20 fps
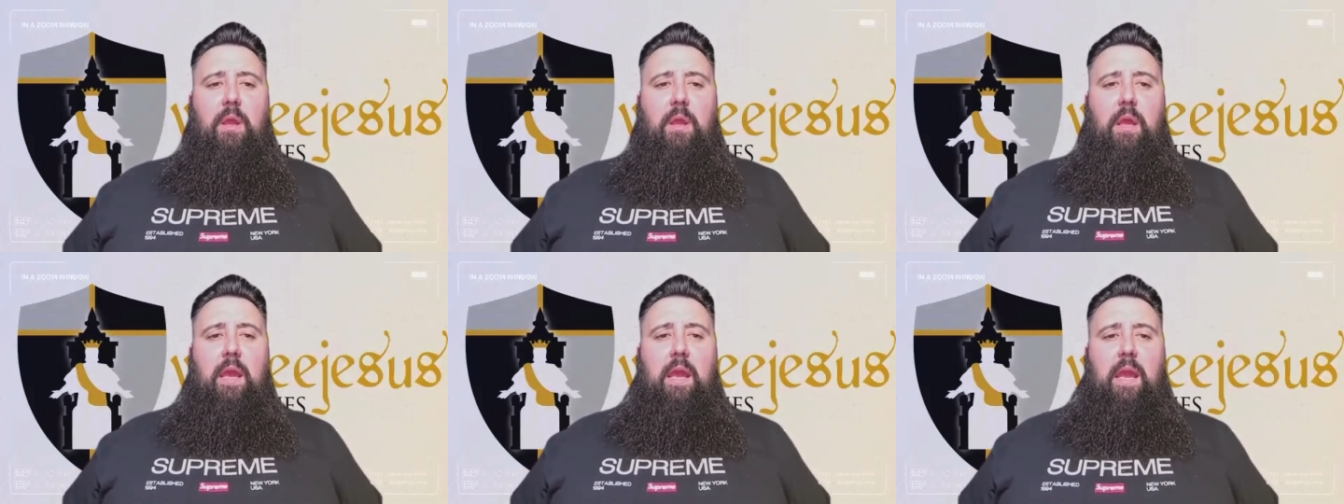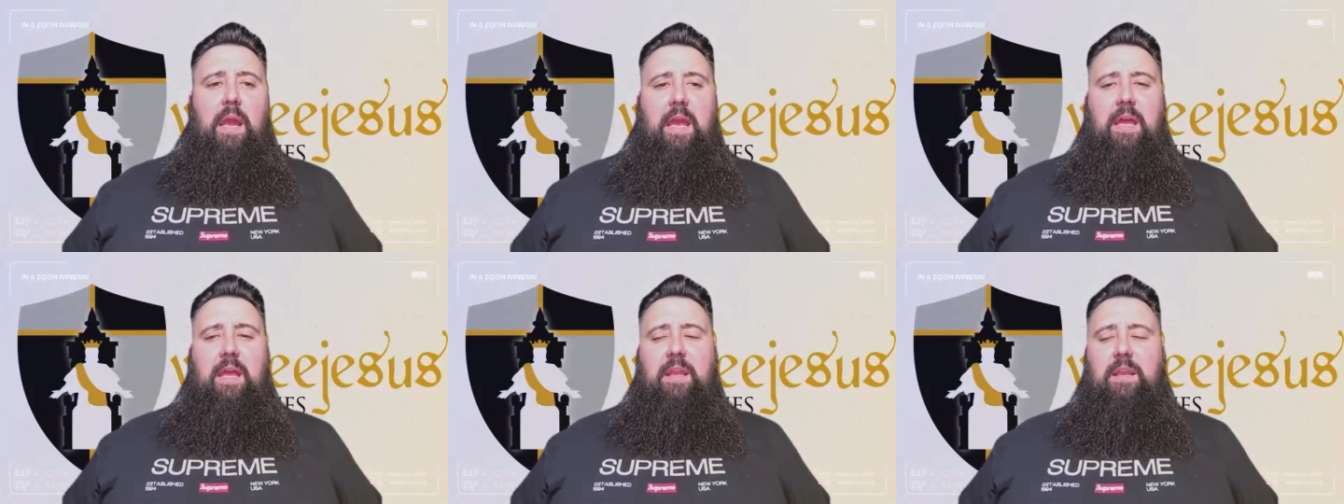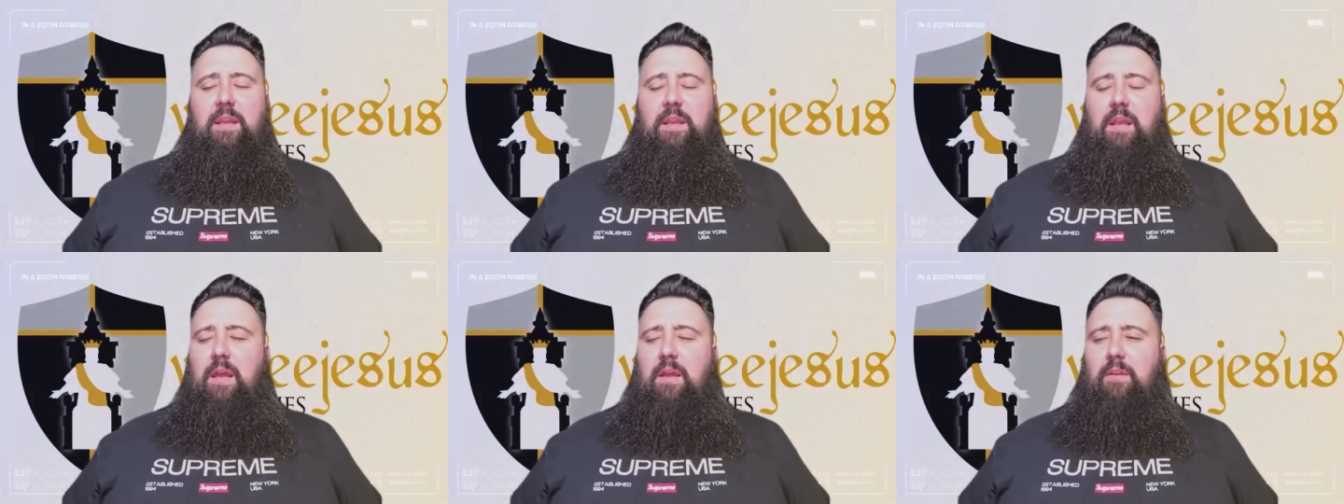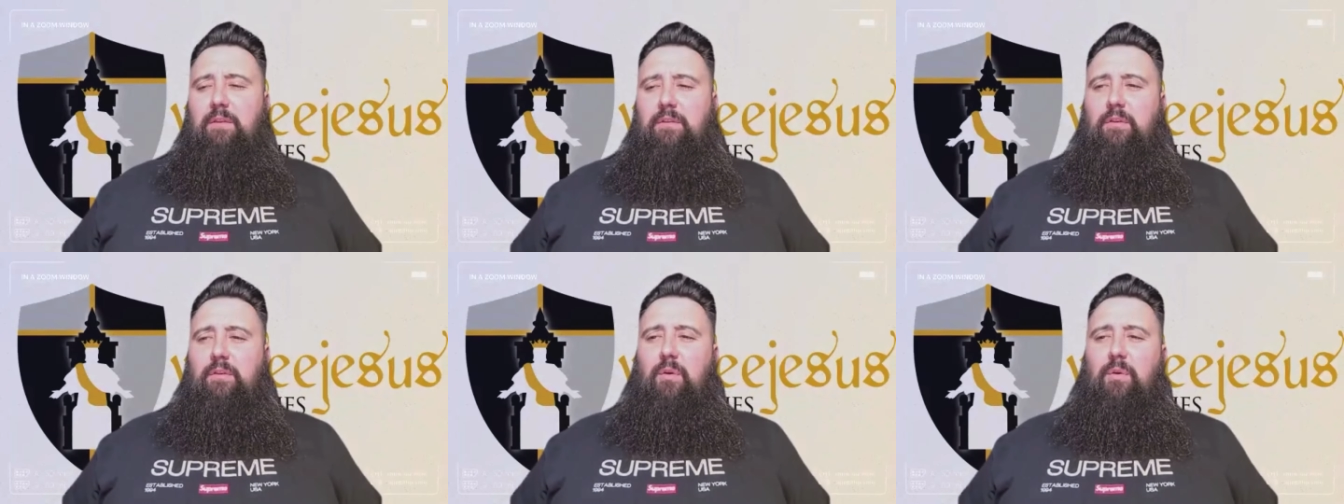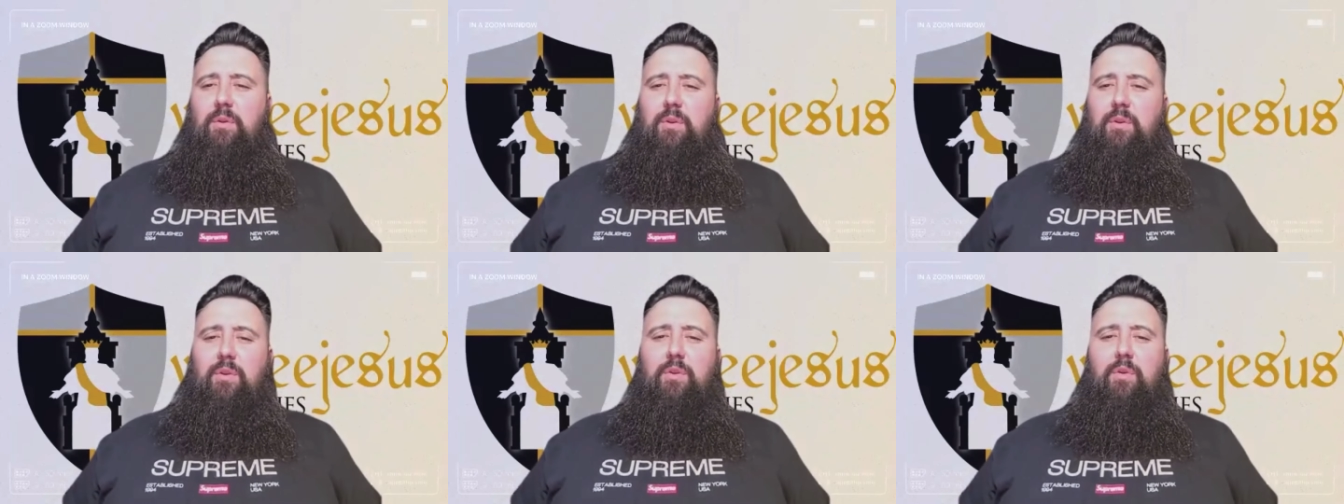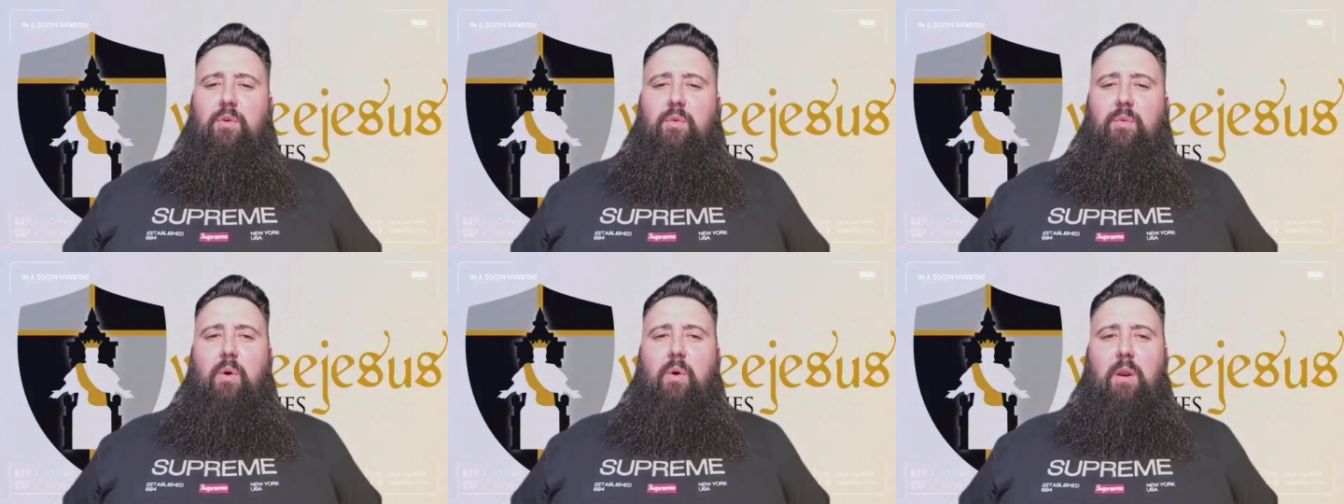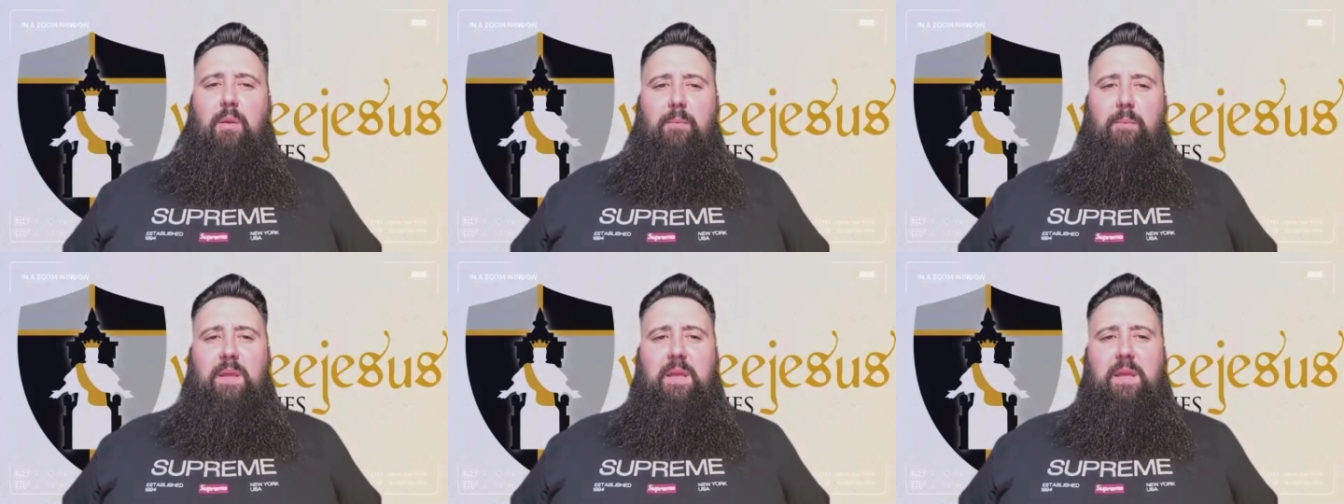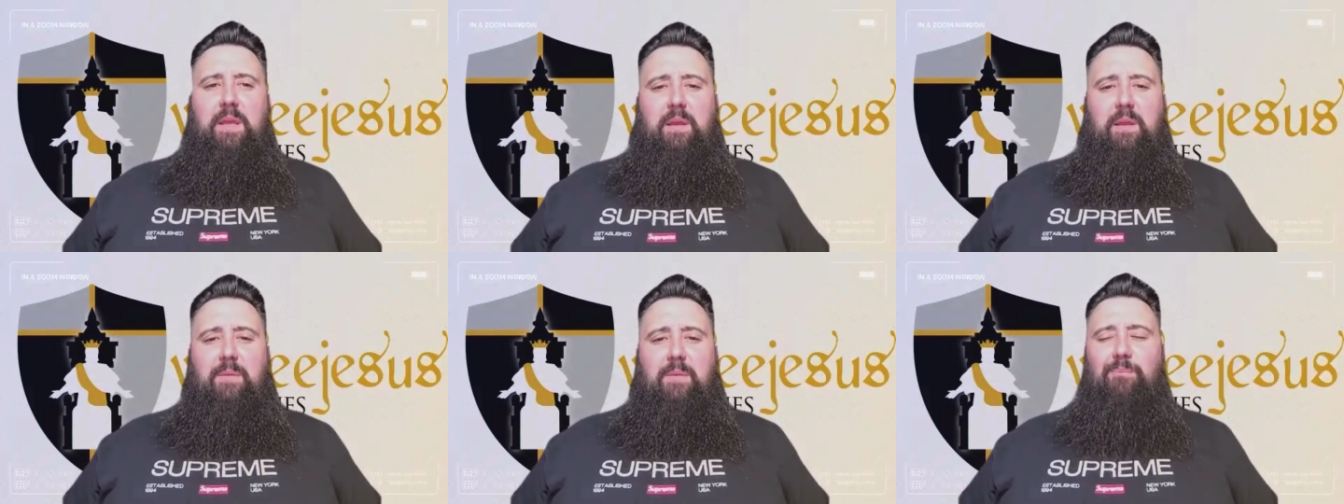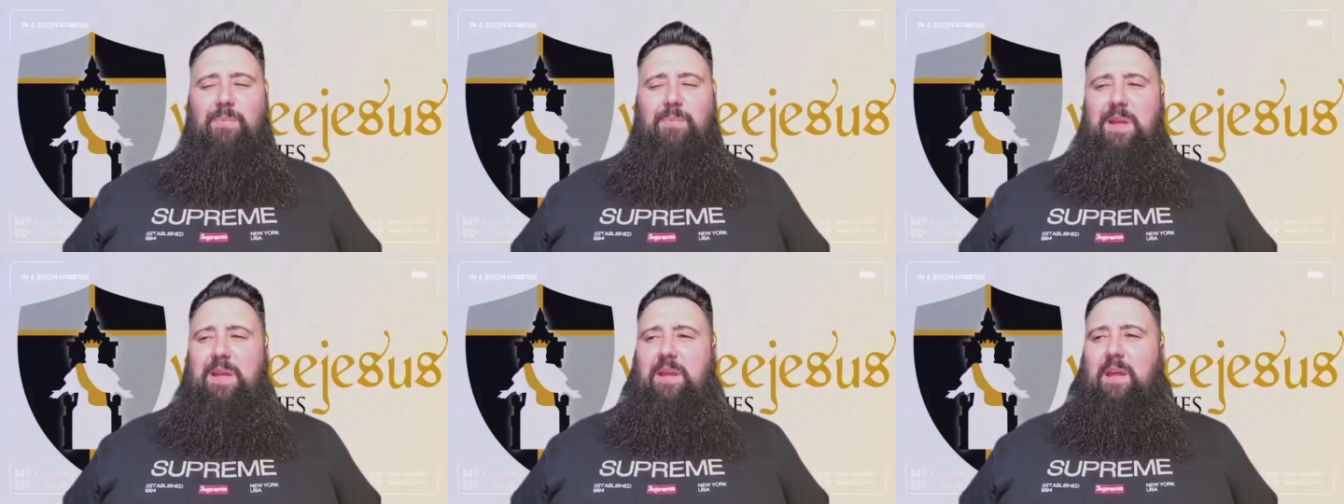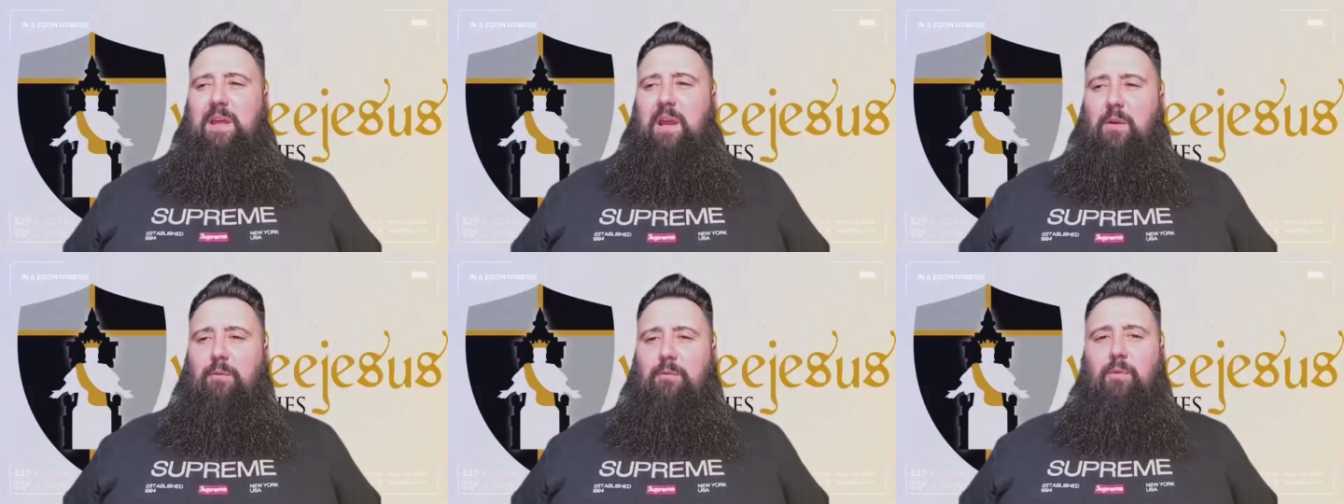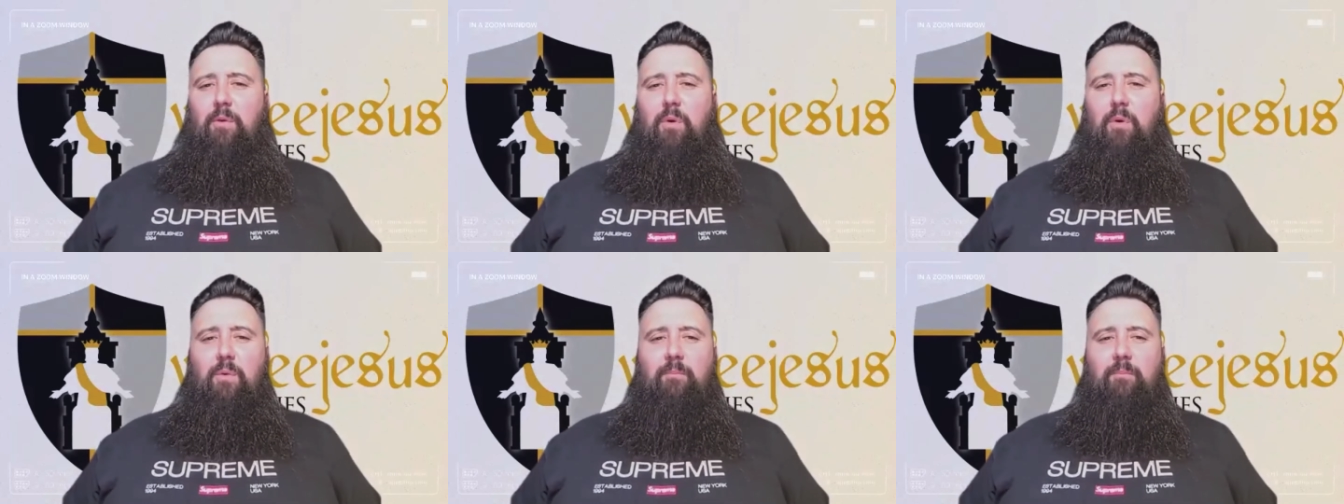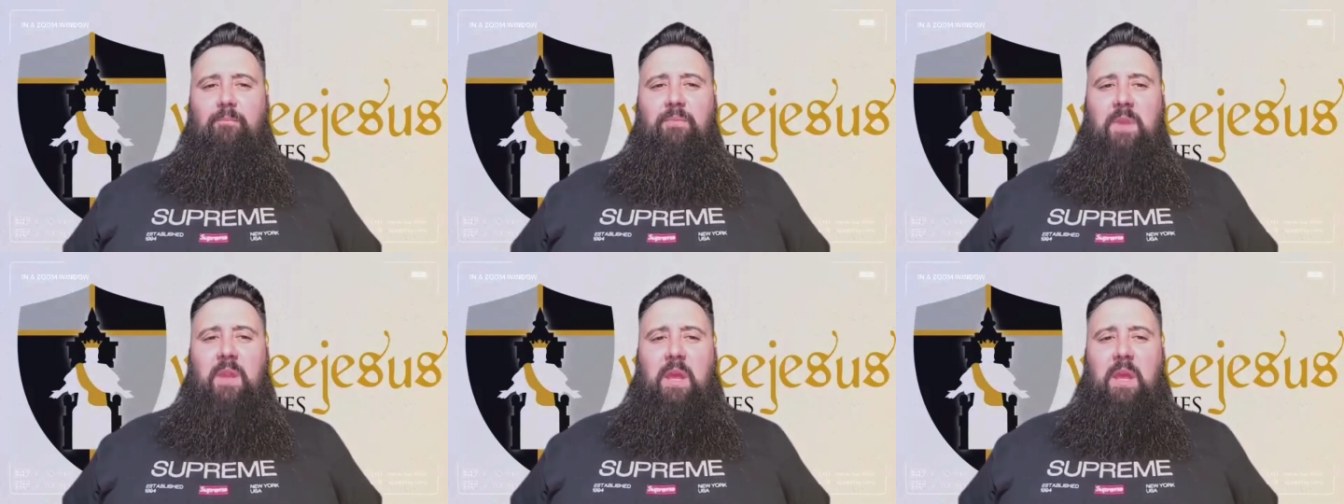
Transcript: and and so you want to be be careful